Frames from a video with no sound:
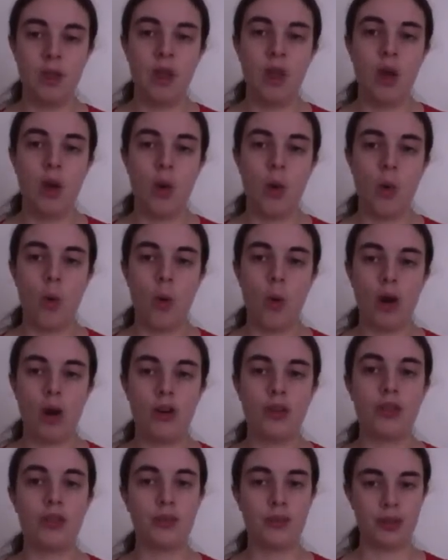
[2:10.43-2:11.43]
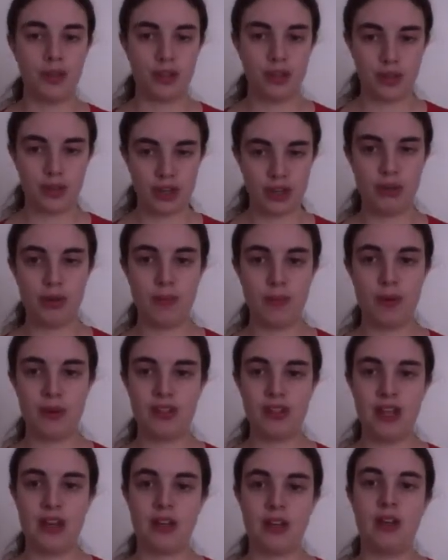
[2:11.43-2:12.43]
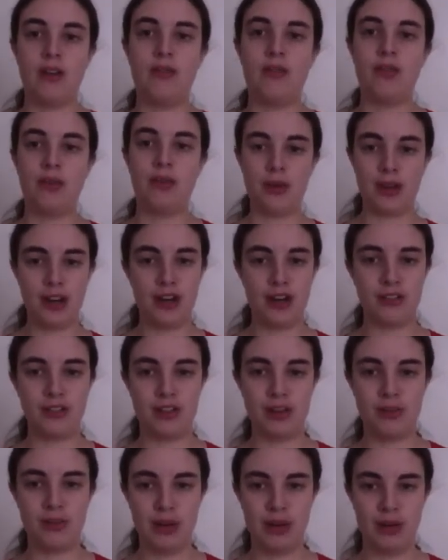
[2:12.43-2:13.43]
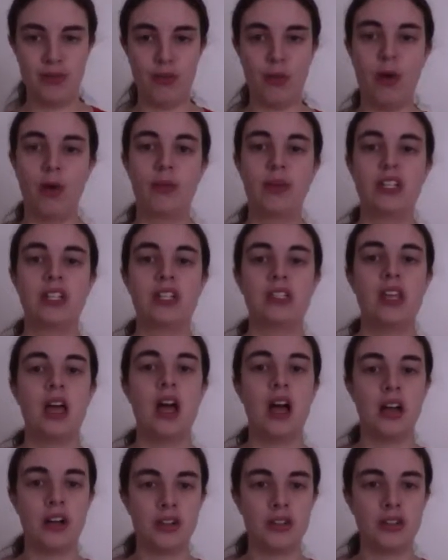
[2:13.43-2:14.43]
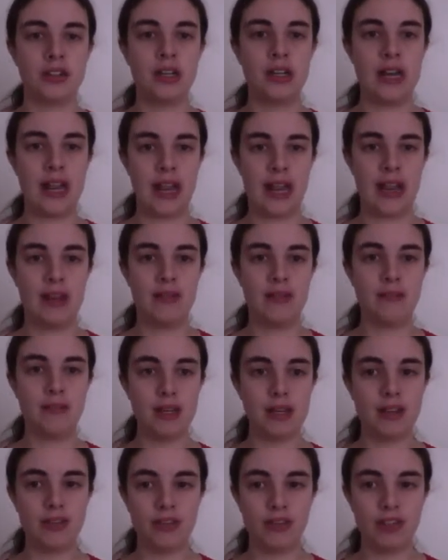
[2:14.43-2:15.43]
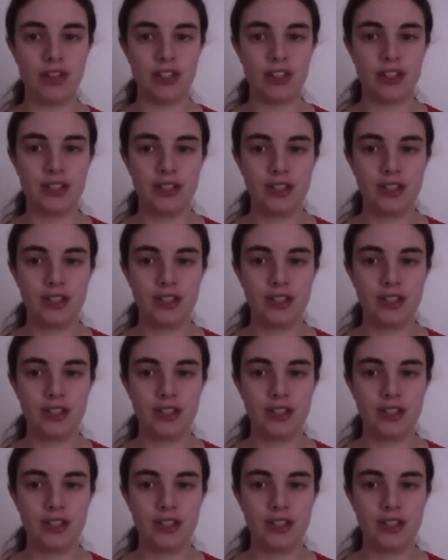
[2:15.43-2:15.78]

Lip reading: or 33% of 324, which is 108 mini fridges.